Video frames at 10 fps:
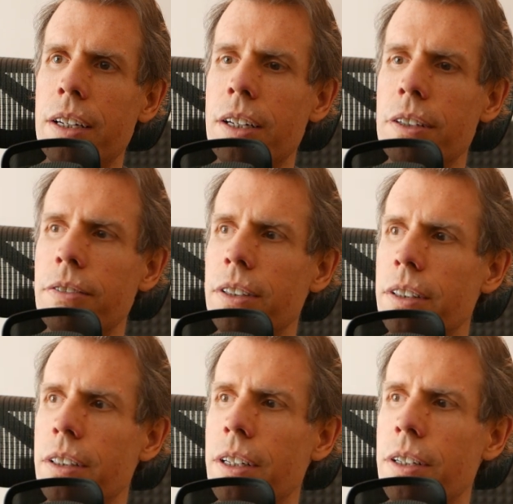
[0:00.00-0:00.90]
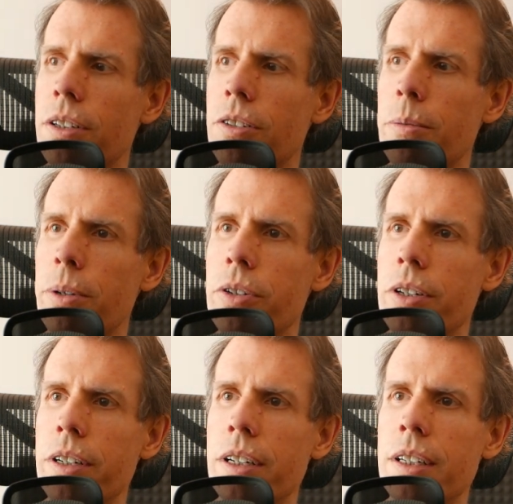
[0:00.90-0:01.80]
near field
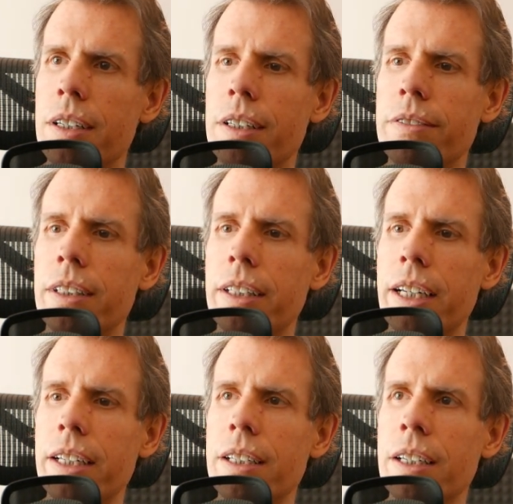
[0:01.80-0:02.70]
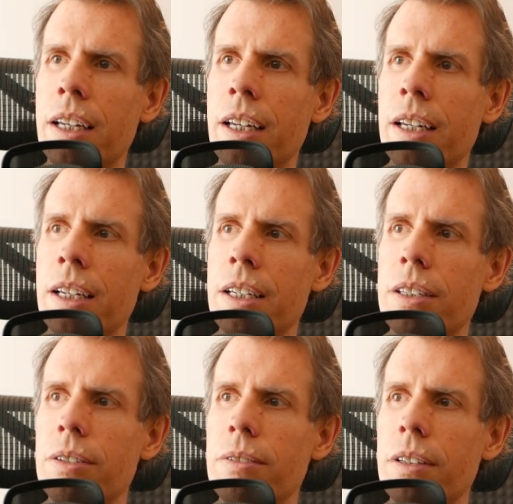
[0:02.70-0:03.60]
distribution of the light.
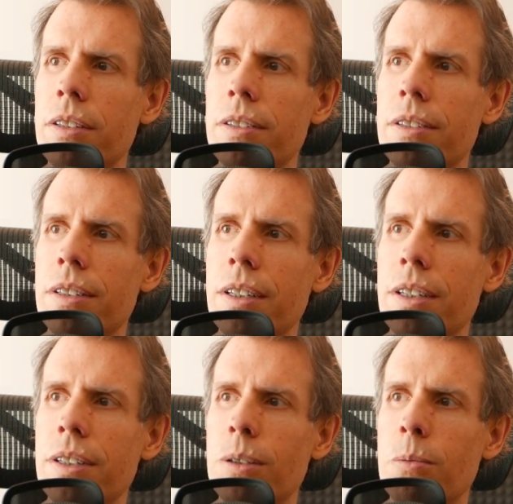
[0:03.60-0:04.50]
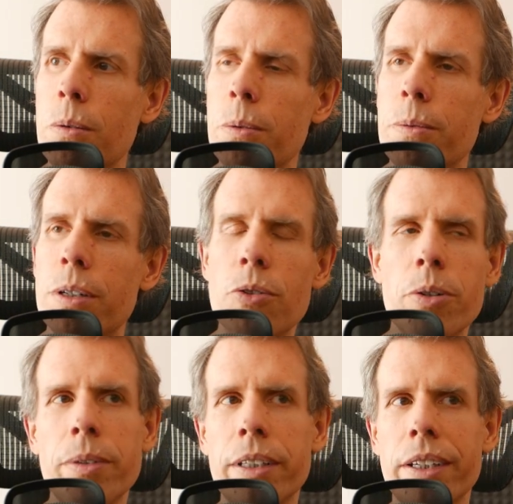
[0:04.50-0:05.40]
So this is what we would
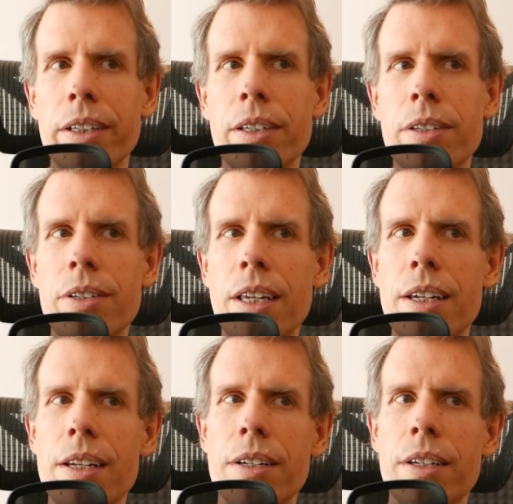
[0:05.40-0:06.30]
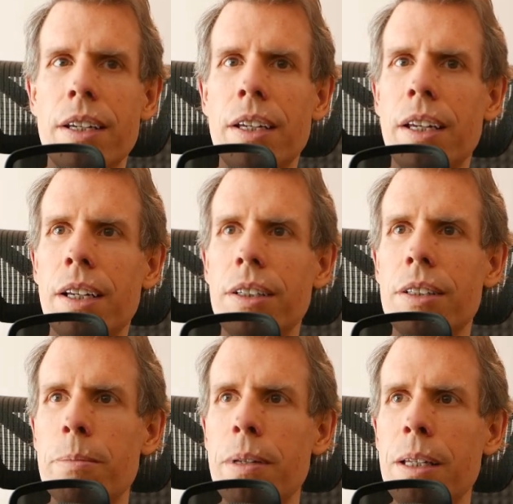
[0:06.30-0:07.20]
normally send in to
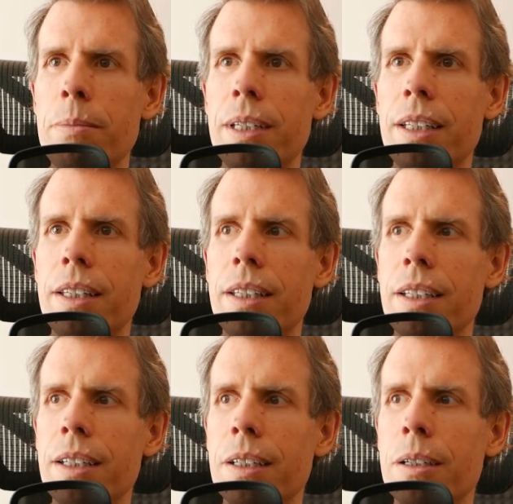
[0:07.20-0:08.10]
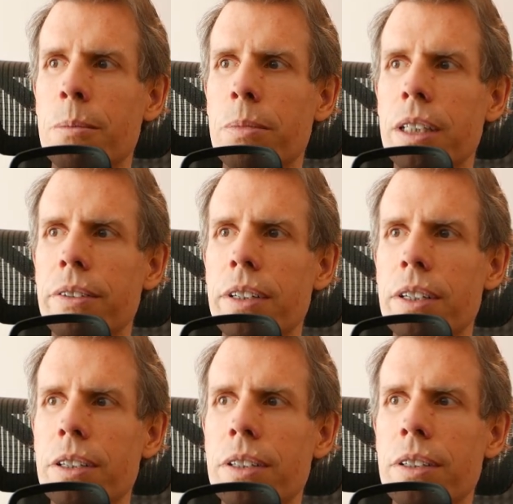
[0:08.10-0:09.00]
the beam in the
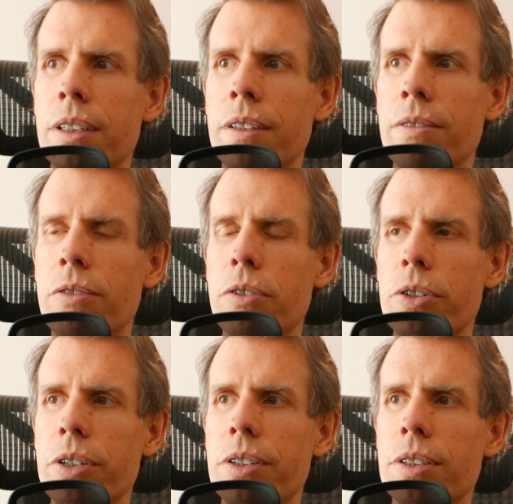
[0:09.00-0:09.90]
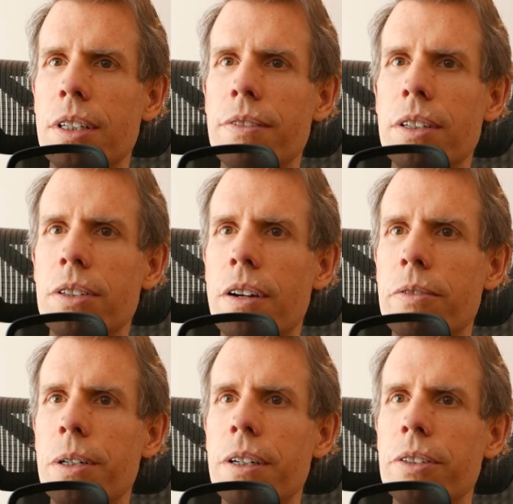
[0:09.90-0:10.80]
previous versions of the
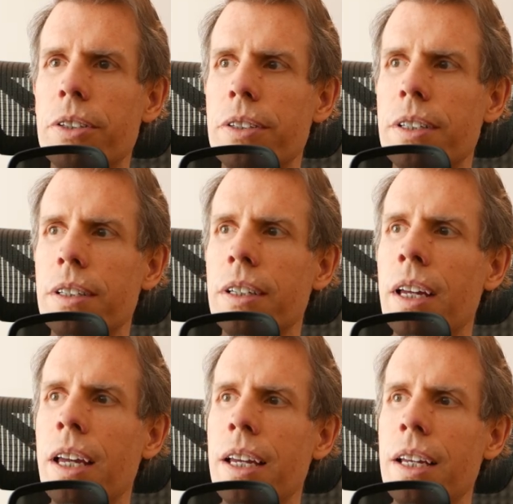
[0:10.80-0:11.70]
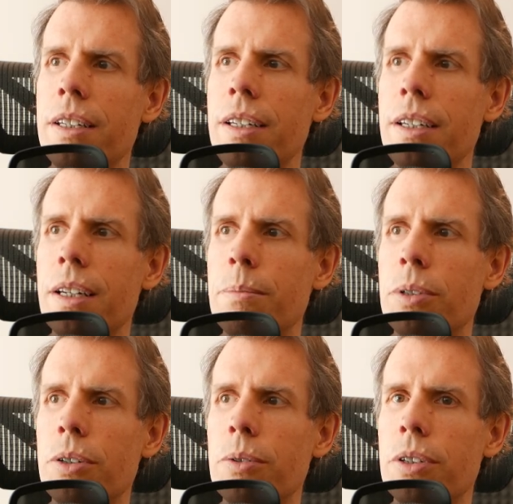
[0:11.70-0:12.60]
software, just a
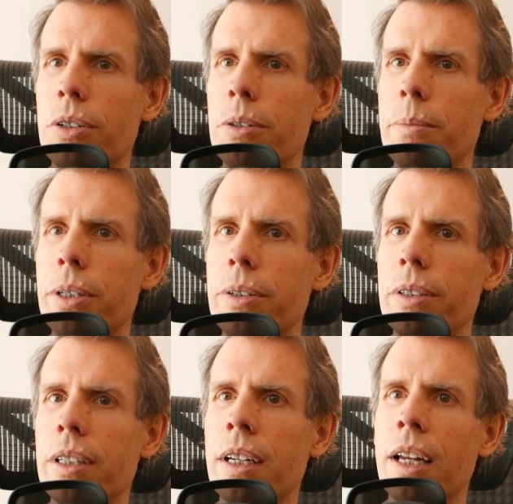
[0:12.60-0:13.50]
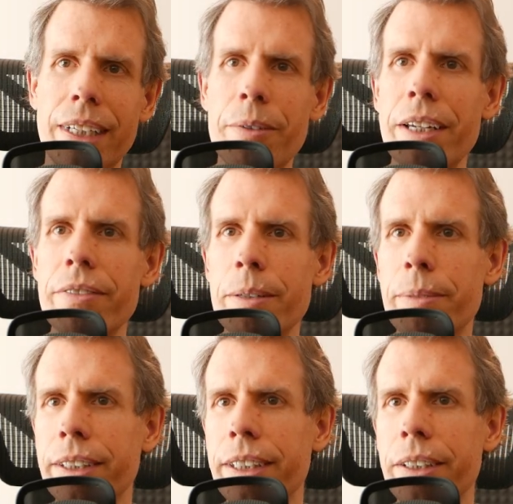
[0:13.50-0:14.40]
TM00 mode. Now we have the
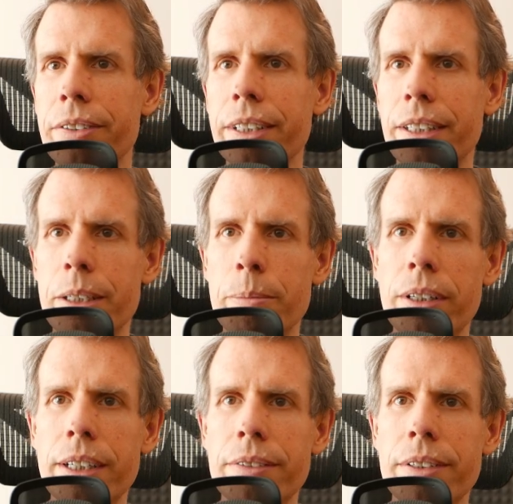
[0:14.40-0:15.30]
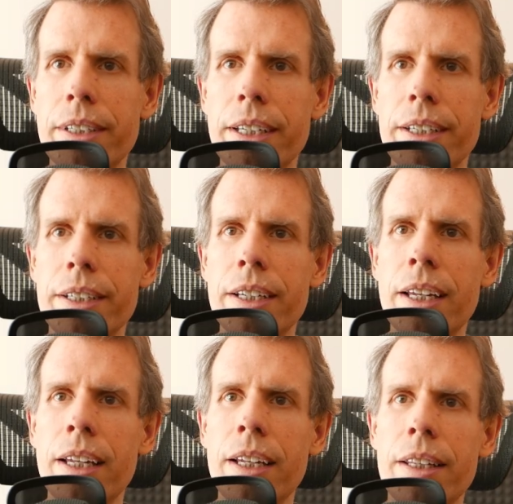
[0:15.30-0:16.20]
ability, using these pull downs and
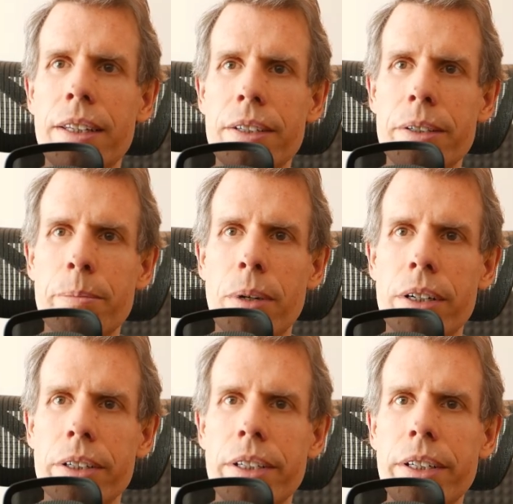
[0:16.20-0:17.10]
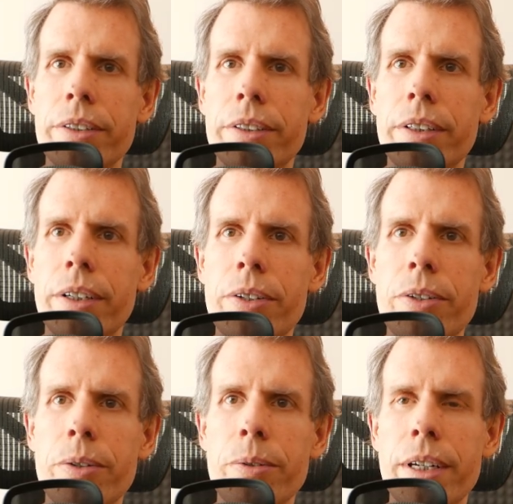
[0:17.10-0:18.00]
this box here,
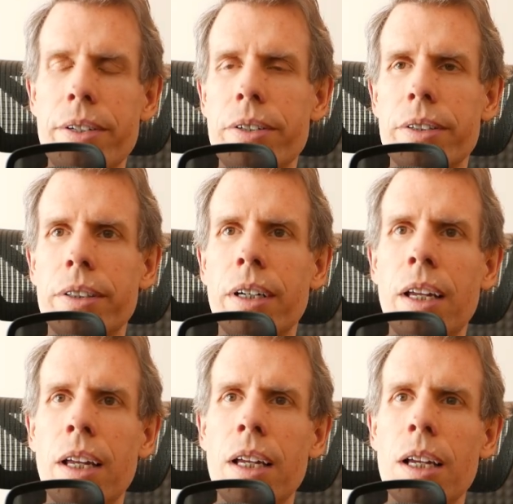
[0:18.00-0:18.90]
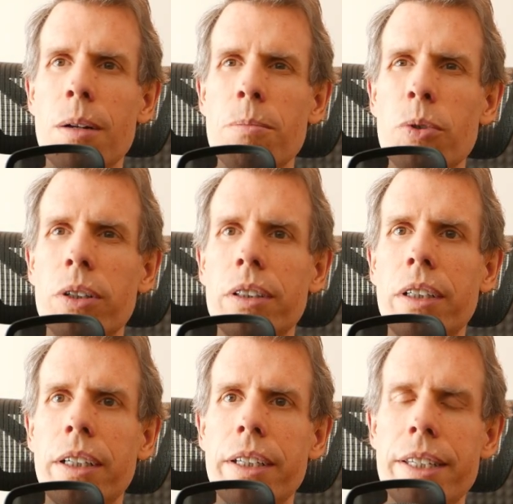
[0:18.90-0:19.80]
to enter a more
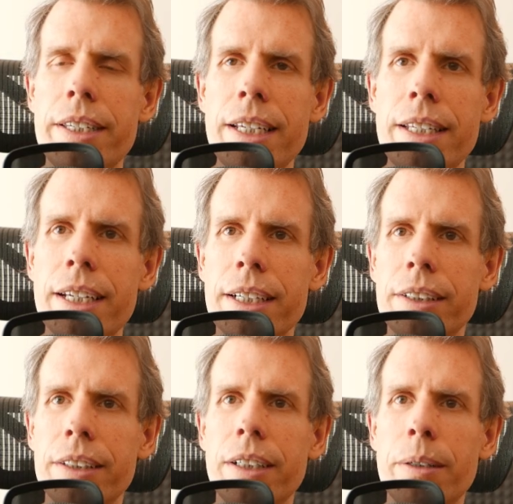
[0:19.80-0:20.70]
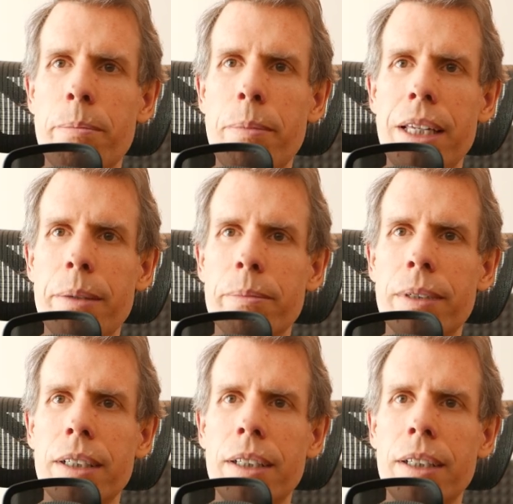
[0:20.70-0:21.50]
detailed beam.